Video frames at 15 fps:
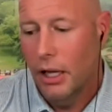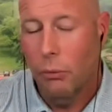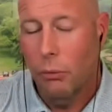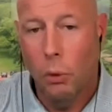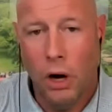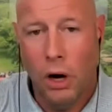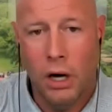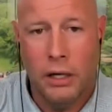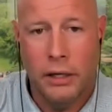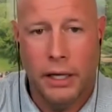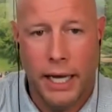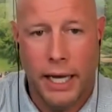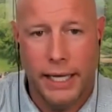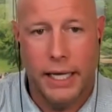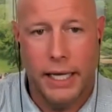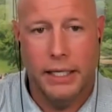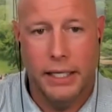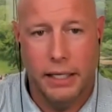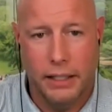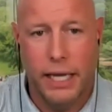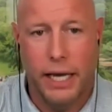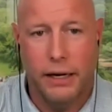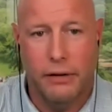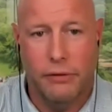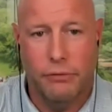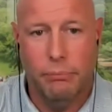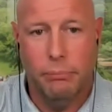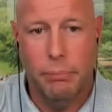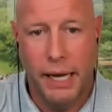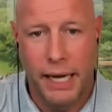One, I got kicked out of
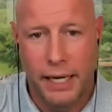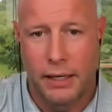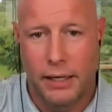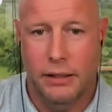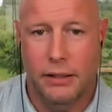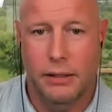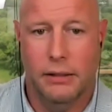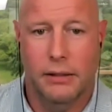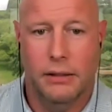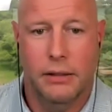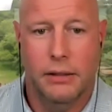band